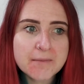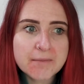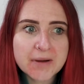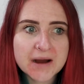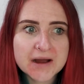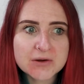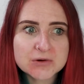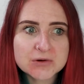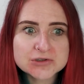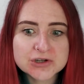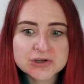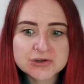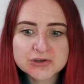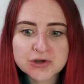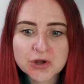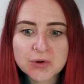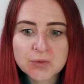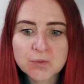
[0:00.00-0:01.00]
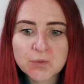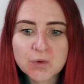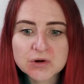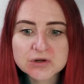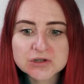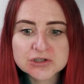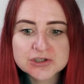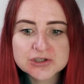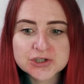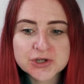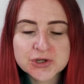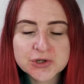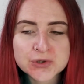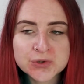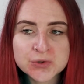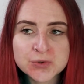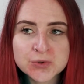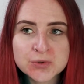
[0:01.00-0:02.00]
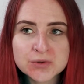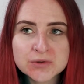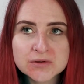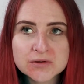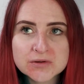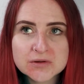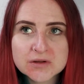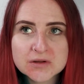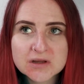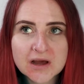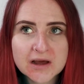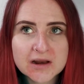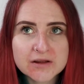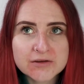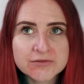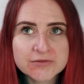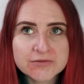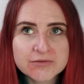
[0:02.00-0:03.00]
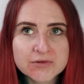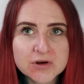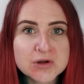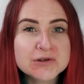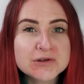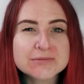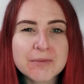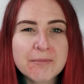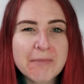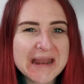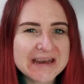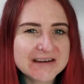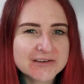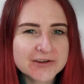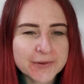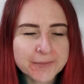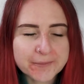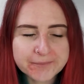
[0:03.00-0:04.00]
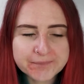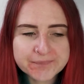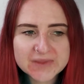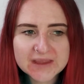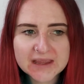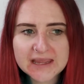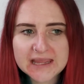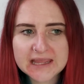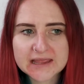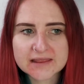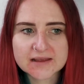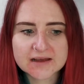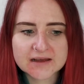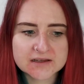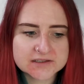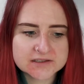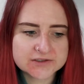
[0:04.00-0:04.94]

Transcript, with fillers: But I also don't want to kind of lose momentum either.